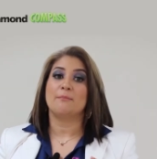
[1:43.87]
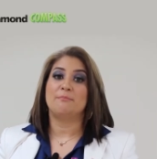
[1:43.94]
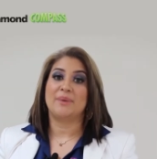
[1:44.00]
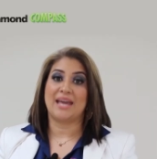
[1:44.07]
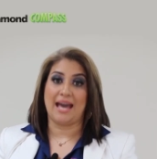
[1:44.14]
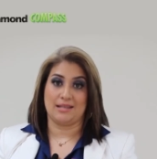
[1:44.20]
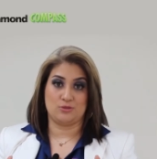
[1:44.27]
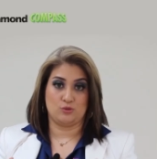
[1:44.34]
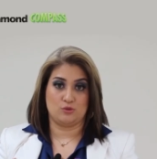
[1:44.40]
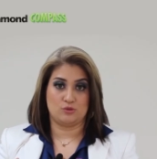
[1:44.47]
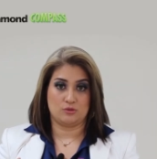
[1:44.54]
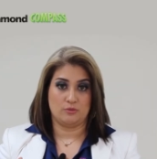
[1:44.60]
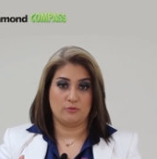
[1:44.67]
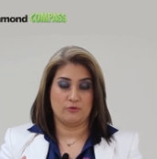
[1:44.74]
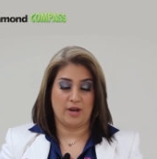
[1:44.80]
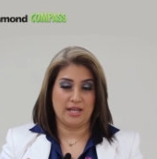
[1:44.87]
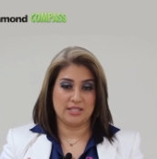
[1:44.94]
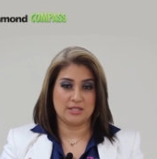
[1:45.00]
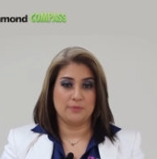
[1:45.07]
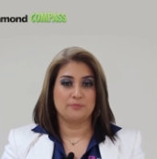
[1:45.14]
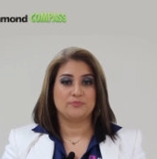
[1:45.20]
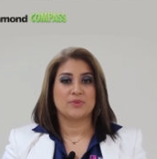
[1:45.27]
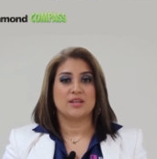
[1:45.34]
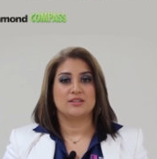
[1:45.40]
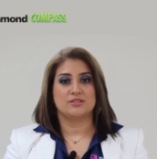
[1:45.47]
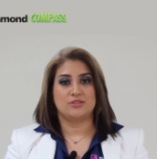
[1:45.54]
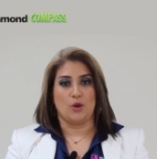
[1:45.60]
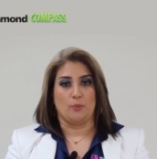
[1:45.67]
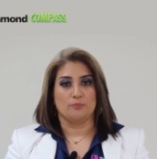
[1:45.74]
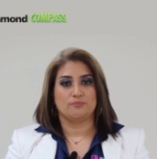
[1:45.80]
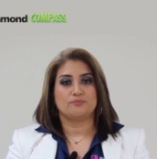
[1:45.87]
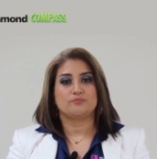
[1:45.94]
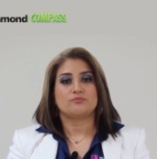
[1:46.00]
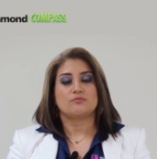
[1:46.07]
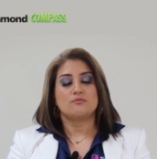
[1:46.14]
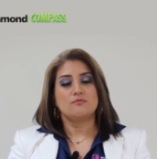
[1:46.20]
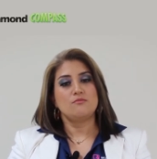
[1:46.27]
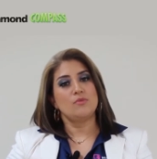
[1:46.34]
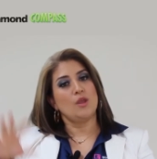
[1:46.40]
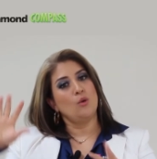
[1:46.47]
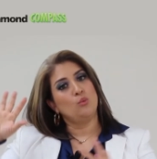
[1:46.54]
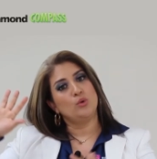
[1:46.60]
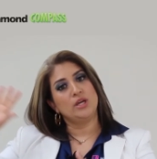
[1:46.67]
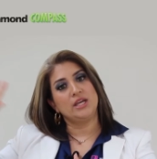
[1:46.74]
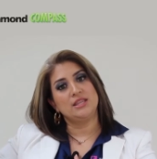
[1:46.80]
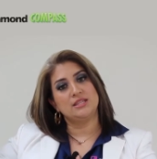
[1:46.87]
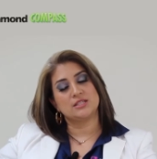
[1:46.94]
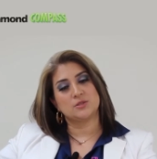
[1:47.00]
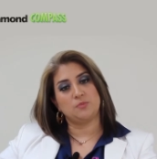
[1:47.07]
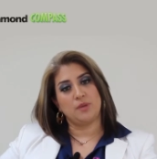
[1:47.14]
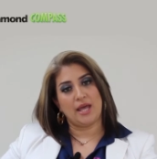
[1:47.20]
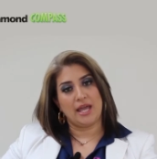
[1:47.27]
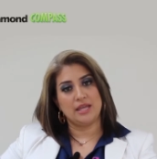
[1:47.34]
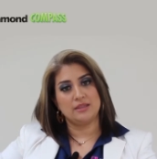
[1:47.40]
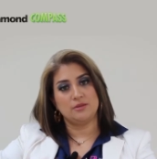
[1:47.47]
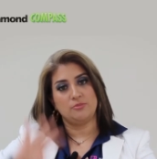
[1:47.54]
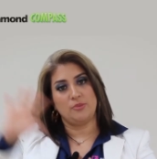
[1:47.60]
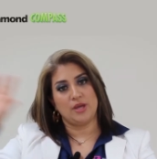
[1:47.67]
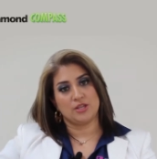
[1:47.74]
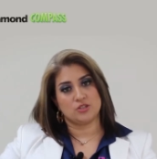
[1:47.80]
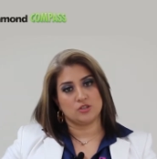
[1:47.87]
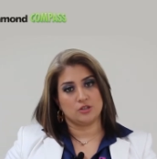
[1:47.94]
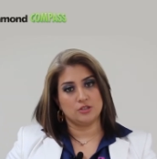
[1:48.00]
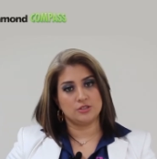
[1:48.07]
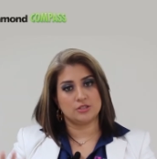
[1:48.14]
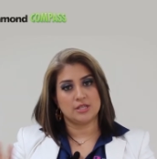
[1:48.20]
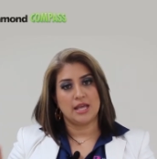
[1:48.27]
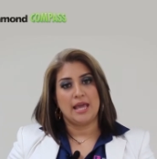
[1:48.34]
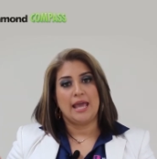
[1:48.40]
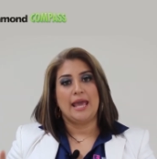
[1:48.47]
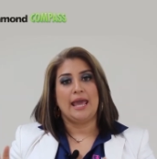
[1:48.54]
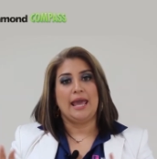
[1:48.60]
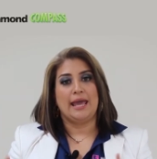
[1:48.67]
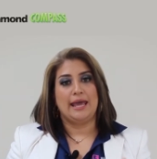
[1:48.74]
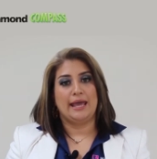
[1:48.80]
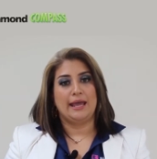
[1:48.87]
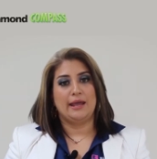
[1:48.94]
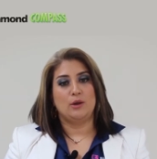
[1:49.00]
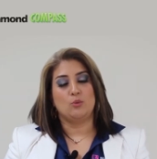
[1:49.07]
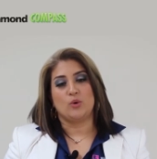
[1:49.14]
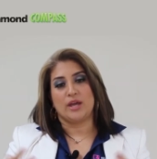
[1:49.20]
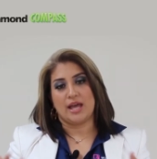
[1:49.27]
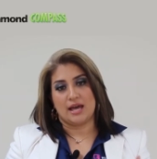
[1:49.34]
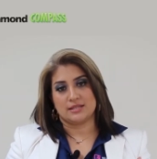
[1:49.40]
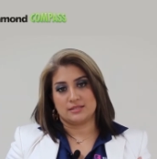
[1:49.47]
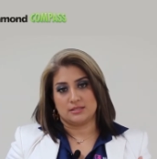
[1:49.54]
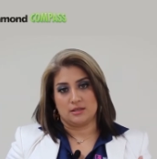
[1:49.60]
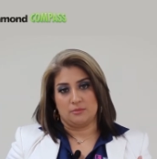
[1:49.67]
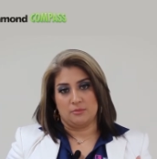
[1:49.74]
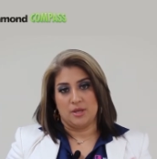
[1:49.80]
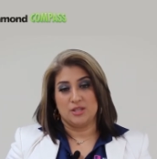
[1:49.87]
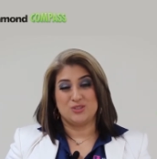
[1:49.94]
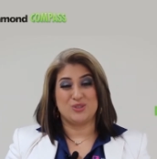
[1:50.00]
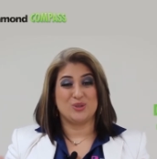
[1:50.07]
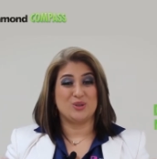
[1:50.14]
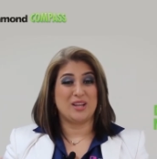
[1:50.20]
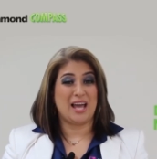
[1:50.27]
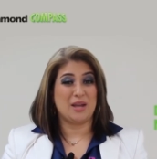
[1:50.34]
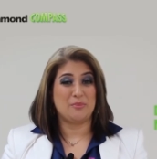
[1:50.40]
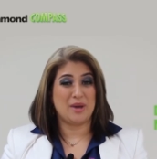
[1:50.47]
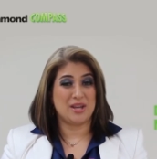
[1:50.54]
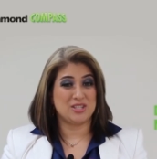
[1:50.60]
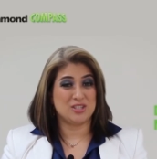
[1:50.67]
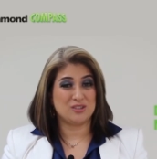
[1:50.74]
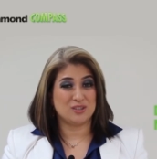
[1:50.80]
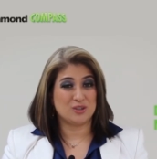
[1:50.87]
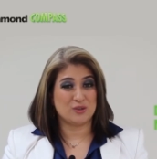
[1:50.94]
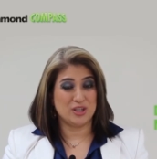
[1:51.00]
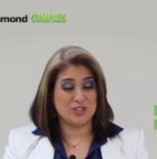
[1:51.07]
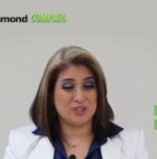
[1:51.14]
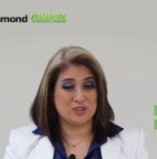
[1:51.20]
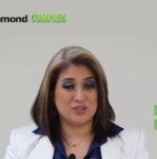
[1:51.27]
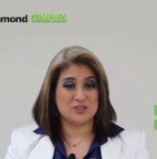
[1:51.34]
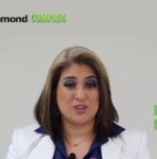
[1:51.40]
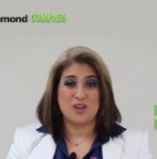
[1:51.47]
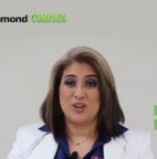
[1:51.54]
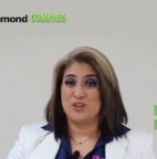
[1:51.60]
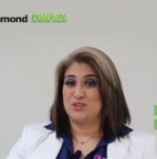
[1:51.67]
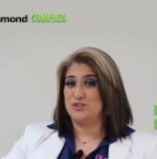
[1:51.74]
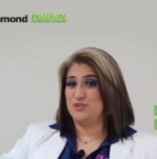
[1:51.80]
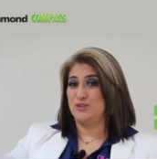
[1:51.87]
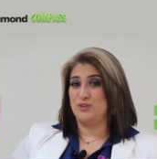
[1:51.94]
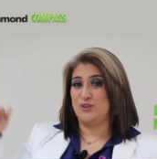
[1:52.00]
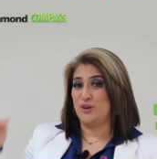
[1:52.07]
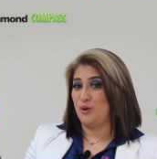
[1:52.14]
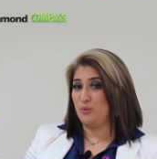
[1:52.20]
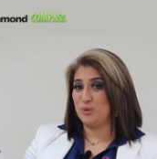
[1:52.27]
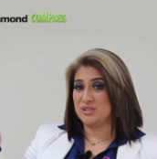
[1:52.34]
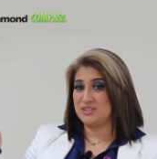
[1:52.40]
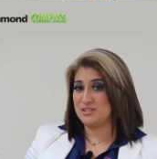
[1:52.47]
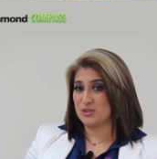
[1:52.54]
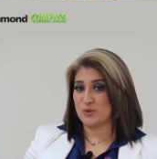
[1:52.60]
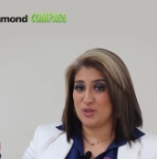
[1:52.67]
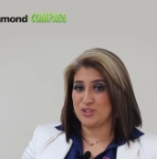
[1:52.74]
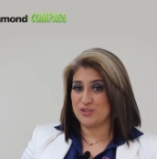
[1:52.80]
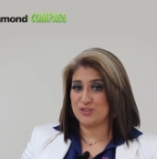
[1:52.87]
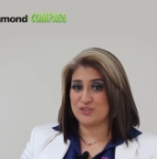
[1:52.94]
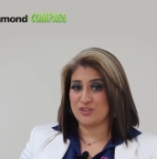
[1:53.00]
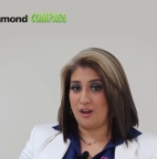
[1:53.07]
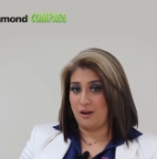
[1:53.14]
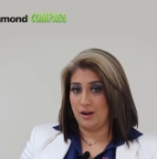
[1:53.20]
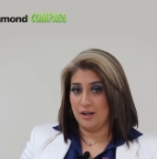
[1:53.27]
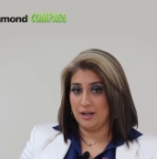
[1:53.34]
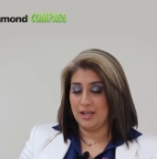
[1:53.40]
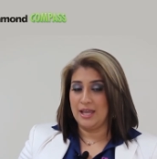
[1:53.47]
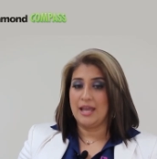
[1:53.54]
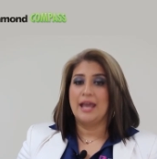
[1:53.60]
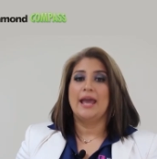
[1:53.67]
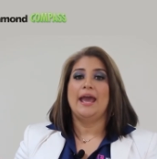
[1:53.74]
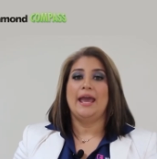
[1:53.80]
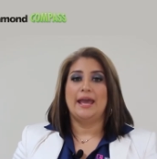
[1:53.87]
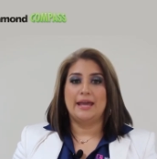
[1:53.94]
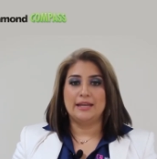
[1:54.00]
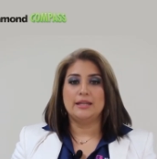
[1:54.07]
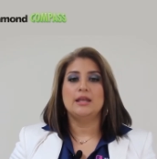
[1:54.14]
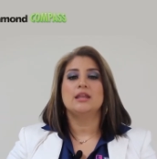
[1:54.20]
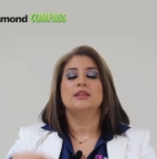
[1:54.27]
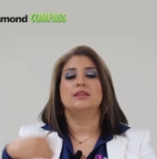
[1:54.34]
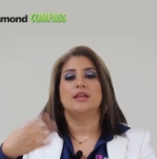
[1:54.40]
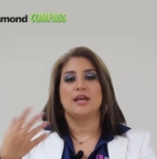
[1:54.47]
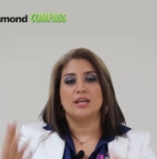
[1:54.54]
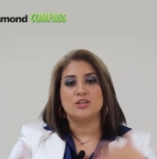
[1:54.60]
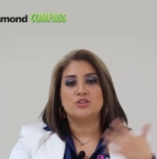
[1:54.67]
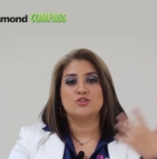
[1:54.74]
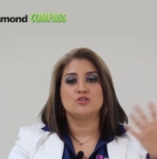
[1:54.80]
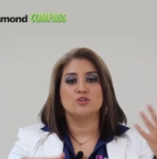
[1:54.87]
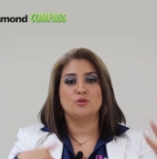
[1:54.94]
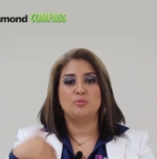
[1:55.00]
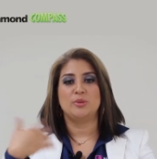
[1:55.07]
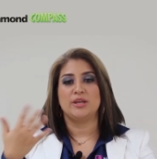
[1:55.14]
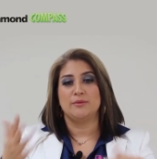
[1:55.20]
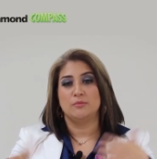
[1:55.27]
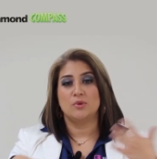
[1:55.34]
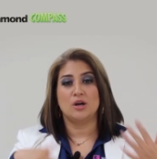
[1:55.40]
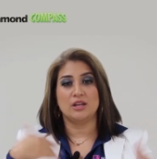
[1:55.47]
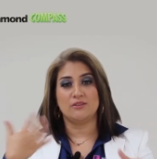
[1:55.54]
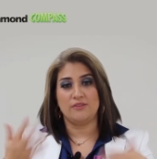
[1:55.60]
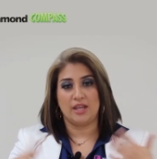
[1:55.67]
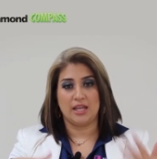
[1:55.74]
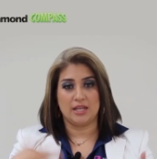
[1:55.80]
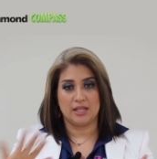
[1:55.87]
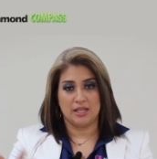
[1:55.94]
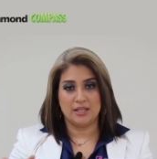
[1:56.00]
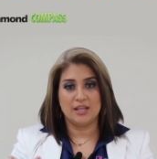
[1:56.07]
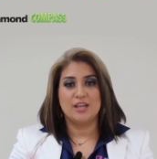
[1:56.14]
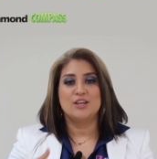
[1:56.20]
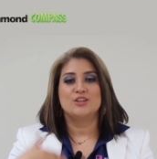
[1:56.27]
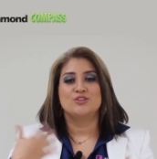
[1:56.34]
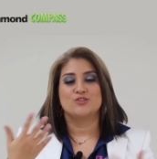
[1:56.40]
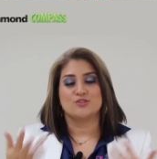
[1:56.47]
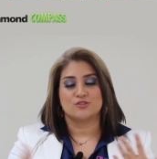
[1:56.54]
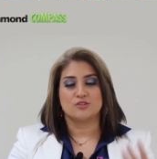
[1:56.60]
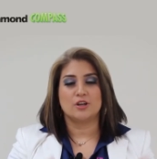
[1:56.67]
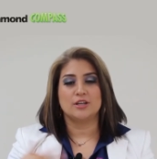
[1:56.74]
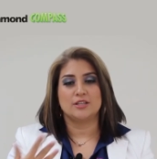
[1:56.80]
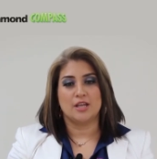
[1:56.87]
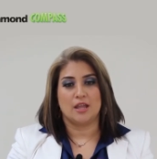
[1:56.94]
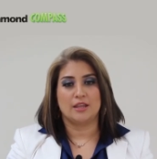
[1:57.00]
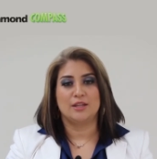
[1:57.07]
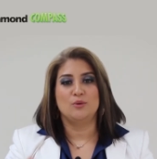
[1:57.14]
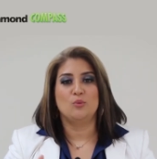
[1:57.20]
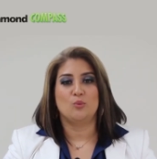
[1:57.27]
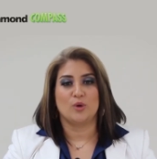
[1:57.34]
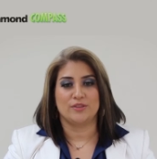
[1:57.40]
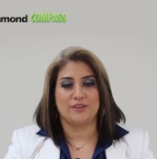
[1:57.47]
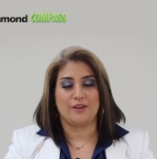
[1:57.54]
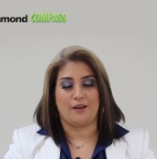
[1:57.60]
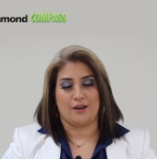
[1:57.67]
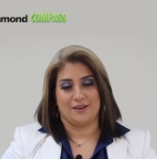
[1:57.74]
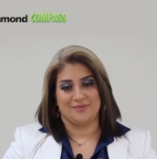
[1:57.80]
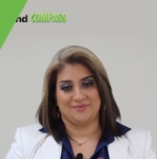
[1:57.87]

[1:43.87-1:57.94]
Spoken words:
Pegasus, right? So we display the pictures and we ask them, do you like magical creatures? Do you know what these creatures are? And they should be motivated to start telling what they are.